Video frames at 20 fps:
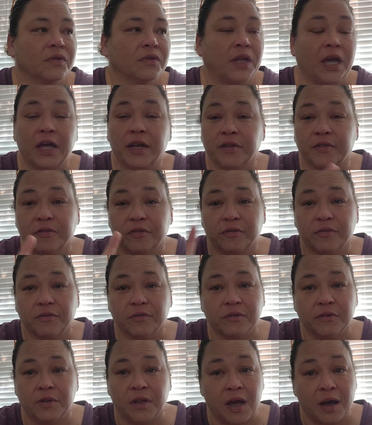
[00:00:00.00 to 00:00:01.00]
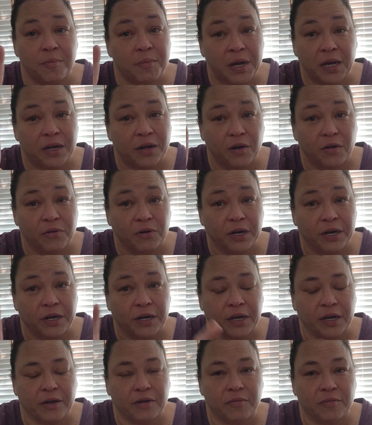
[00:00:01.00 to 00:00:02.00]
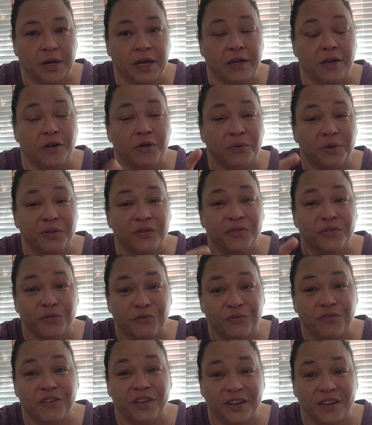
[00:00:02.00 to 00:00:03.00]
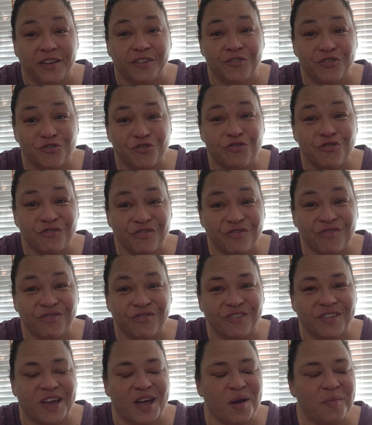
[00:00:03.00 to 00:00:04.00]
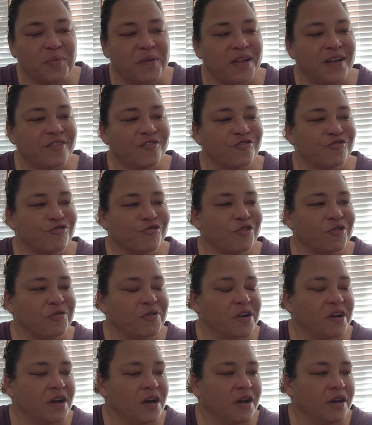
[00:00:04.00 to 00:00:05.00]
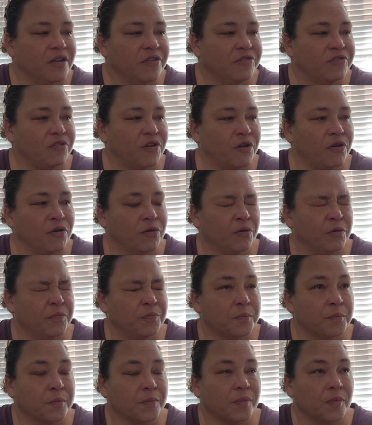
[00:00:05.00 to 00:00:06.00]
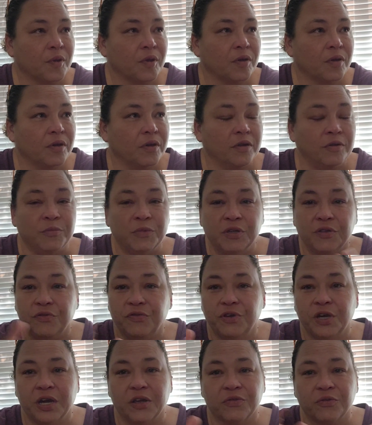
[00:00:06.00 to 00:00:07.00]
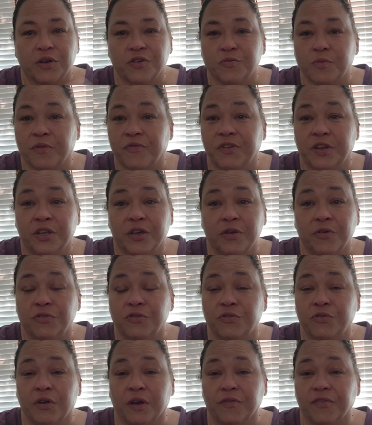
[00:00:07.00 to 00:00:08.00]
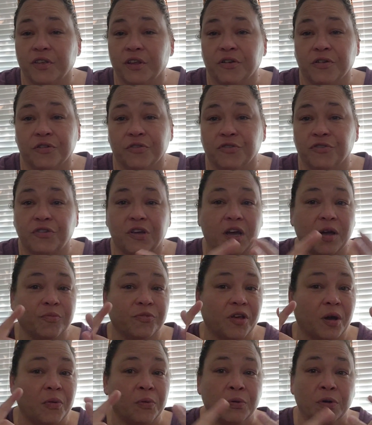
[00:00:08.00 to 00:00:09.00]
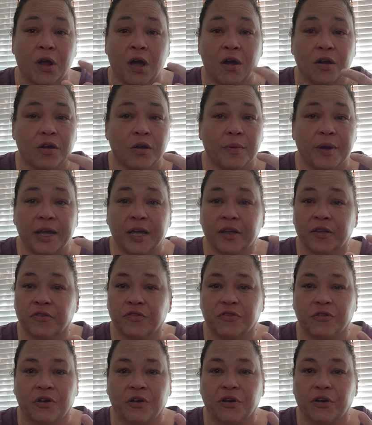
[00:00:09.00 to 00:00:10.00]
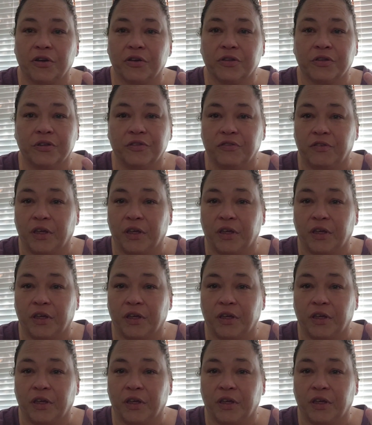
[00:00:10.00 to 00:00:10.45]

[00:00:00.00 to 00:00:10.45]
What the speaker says: That's not my goal right now. My goal is to finish the Appalachian Trail. So I mean, you guys watch my videos, you know I've said 100 times I will not go back and start this